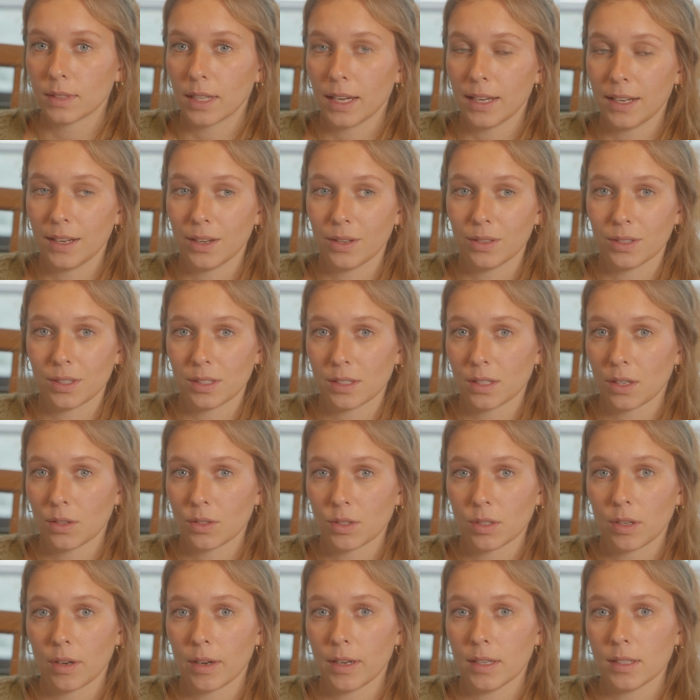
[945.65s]
I know this
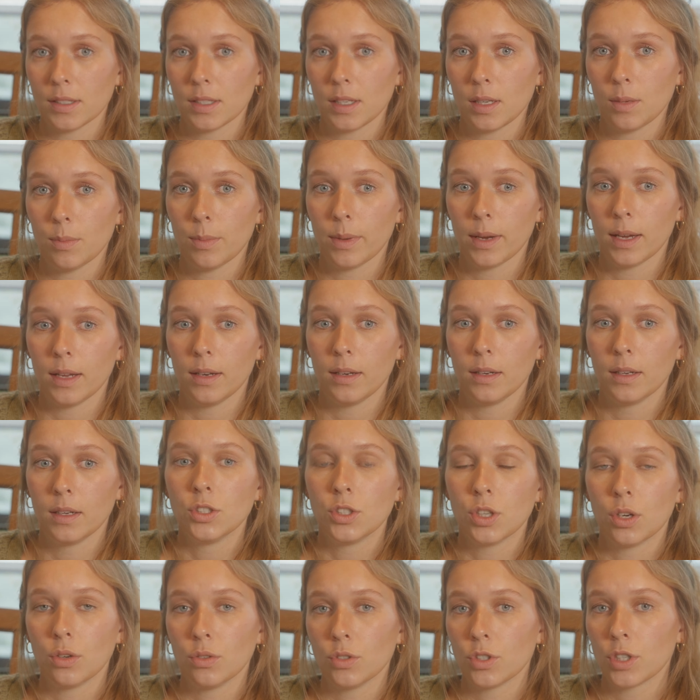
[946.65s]
sounds crazy, but
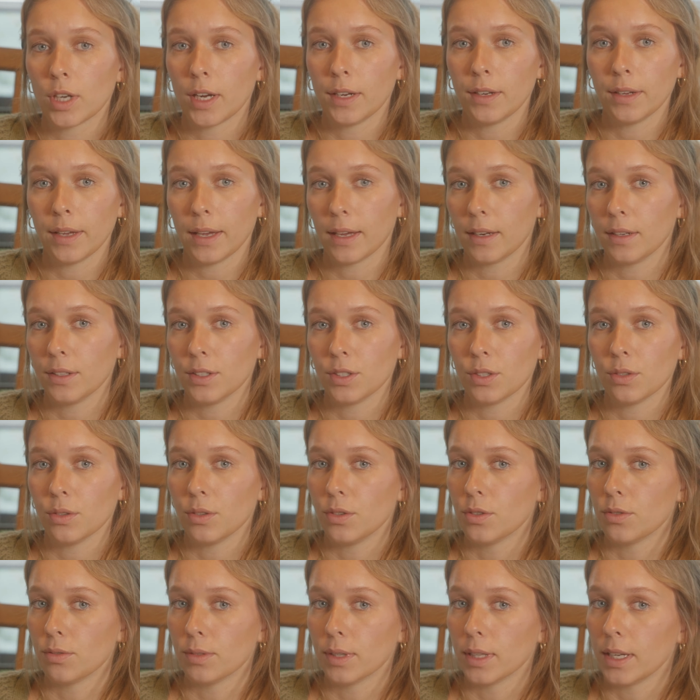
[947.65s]
don't try to get into a
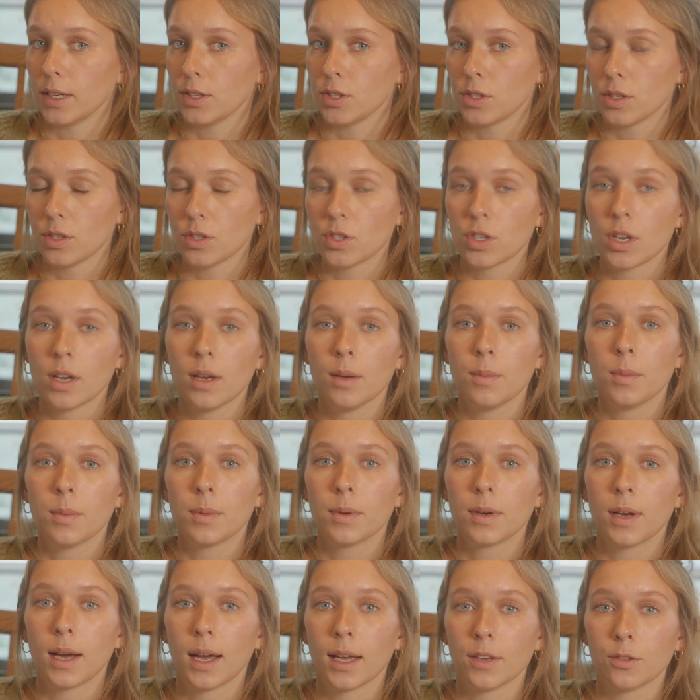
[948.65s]
new
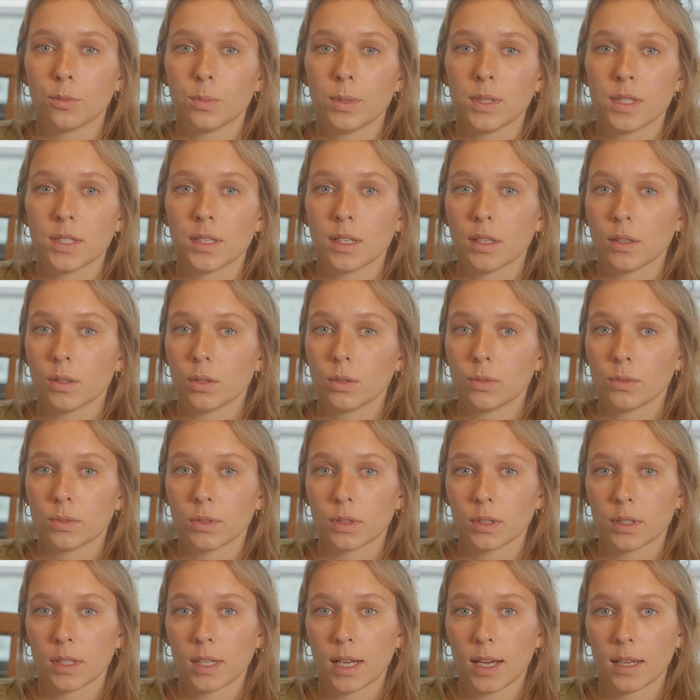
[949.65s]
relationship. I've been single
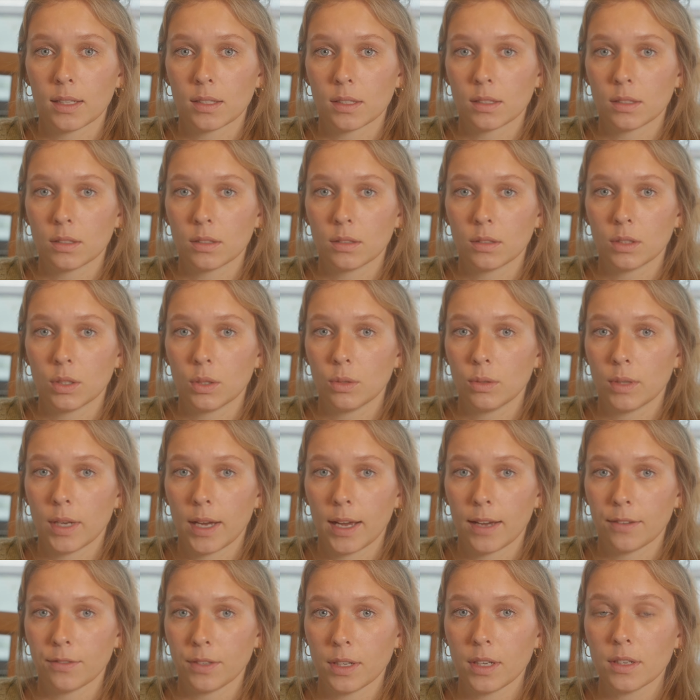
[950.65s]
for the last two and a
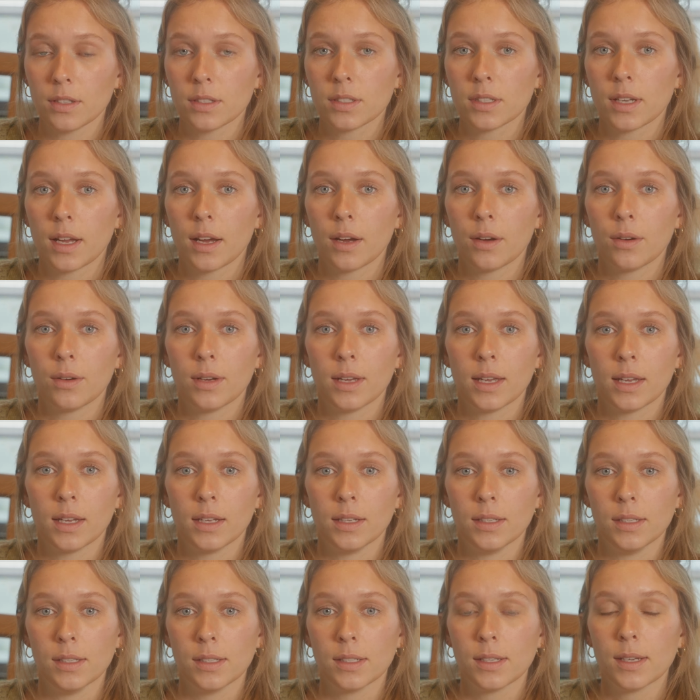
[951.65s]
half years now,
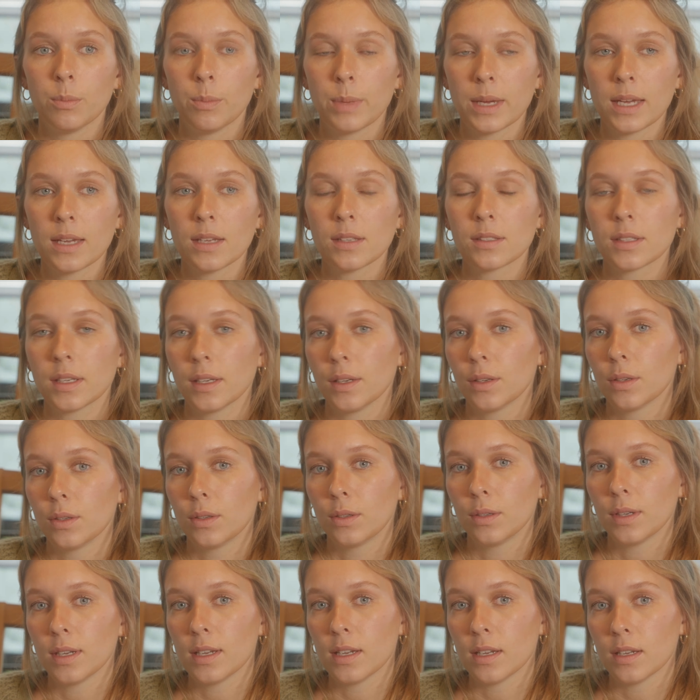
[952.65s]
and being
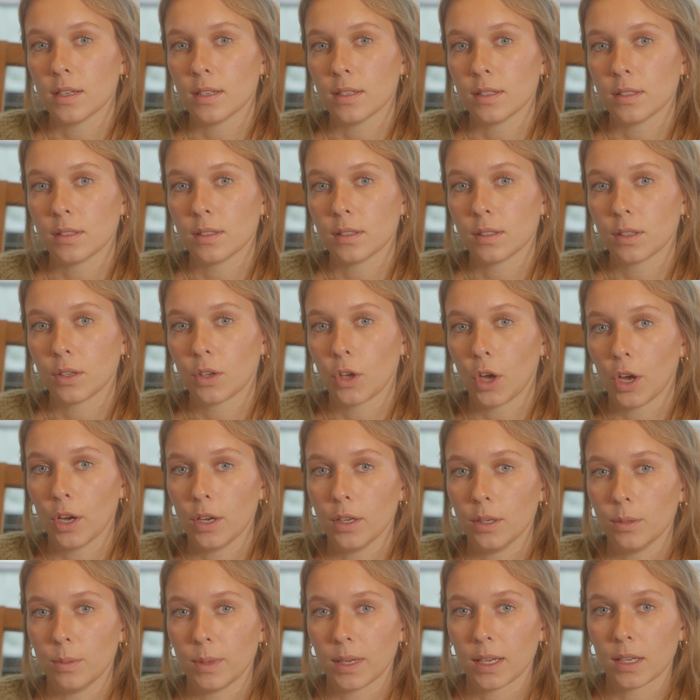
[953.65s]
single is
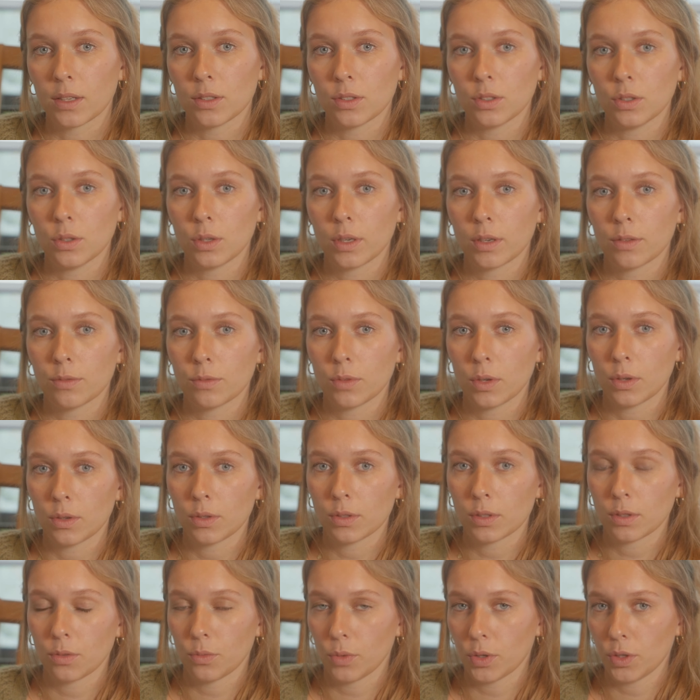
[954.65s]
good because you can
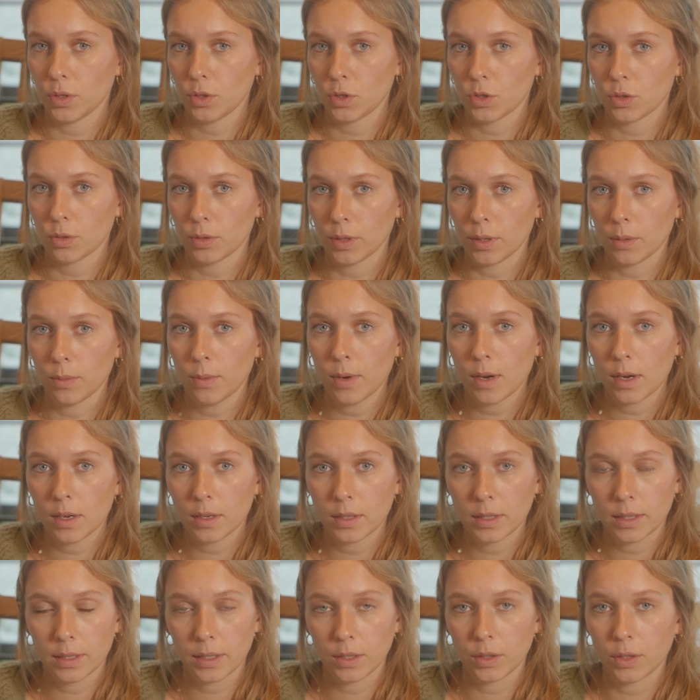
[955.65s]
focus on what you truly
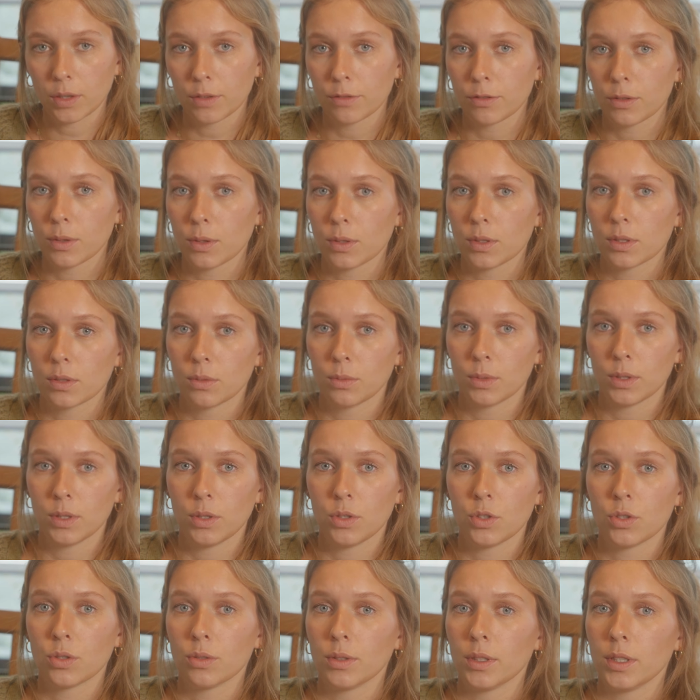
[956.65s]
want. You can focus on what
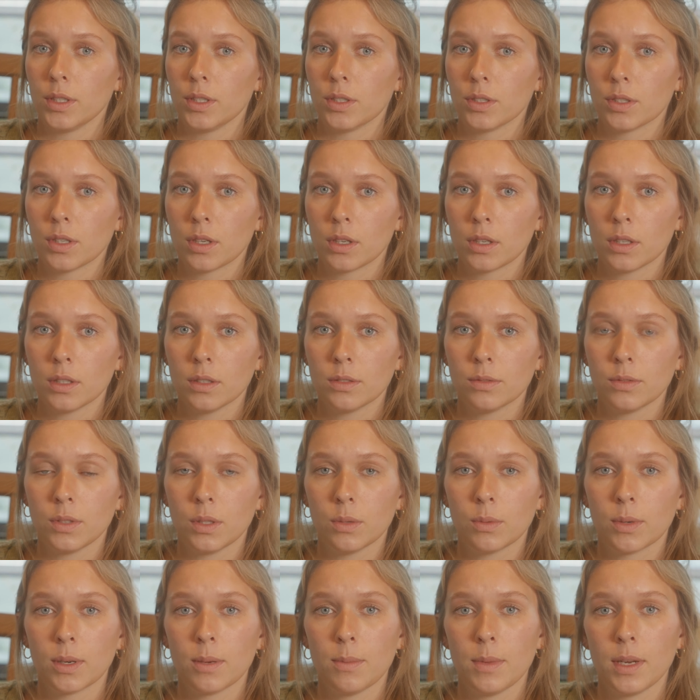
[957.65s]
you truly deserve.
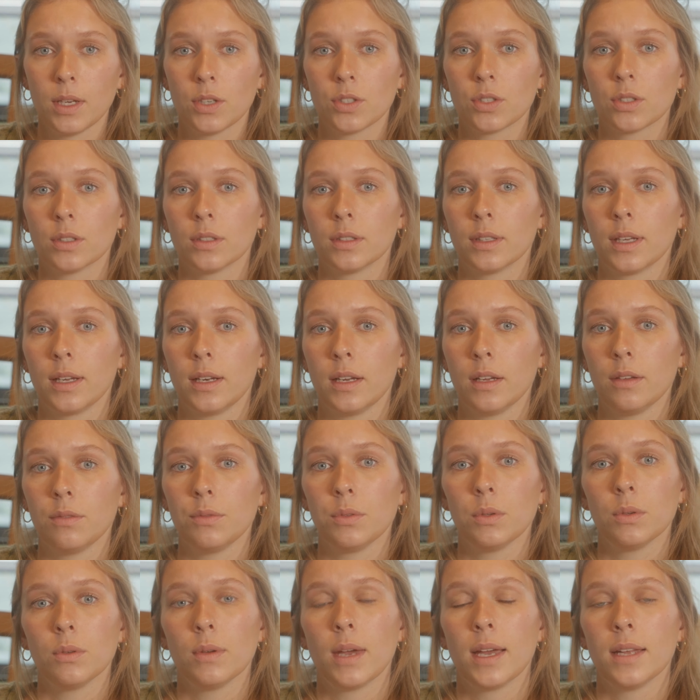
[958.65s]
You want to make sure that
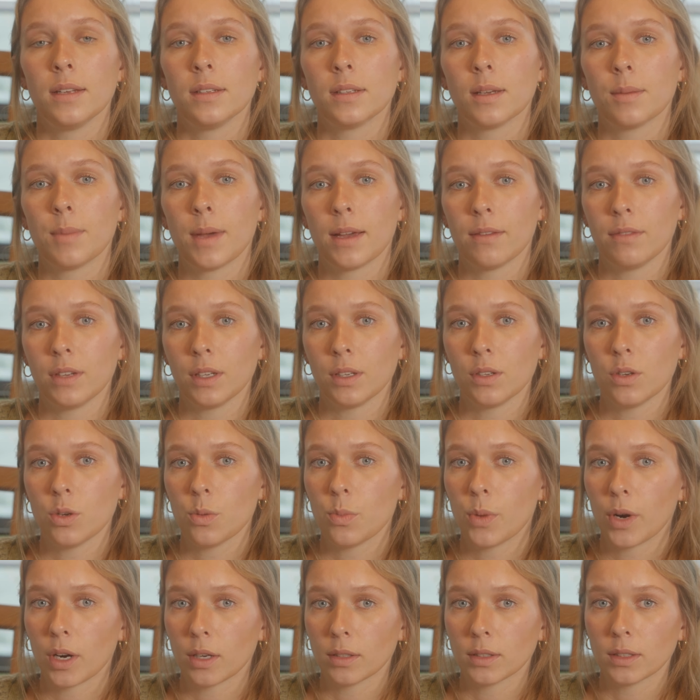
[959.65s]
if you end up having a new
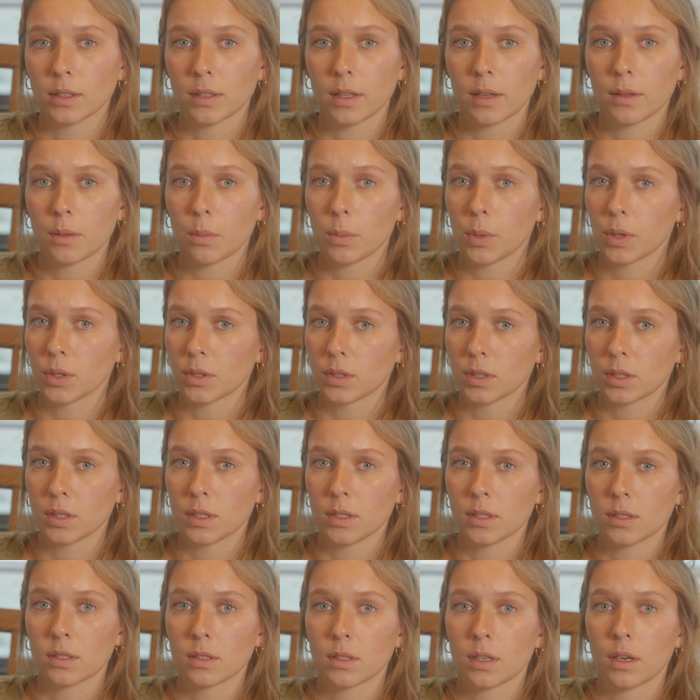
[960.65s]
partner, that the person
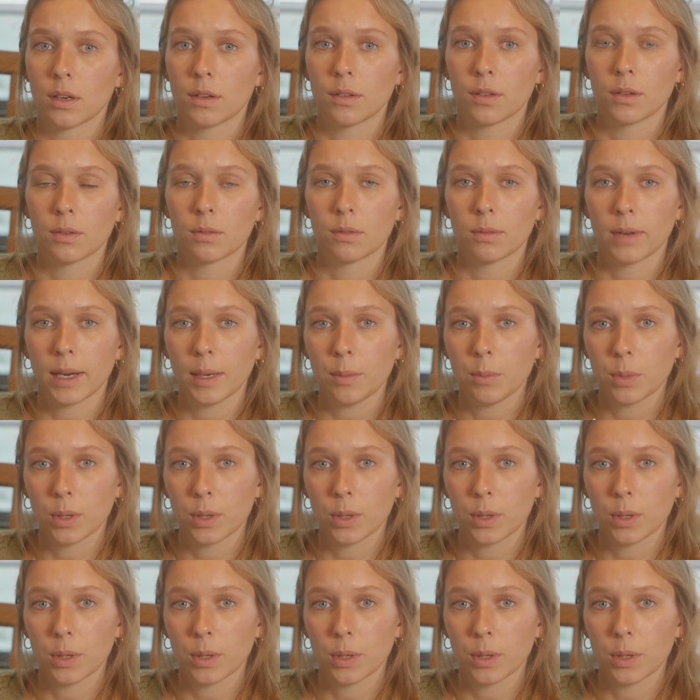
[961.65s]
is the right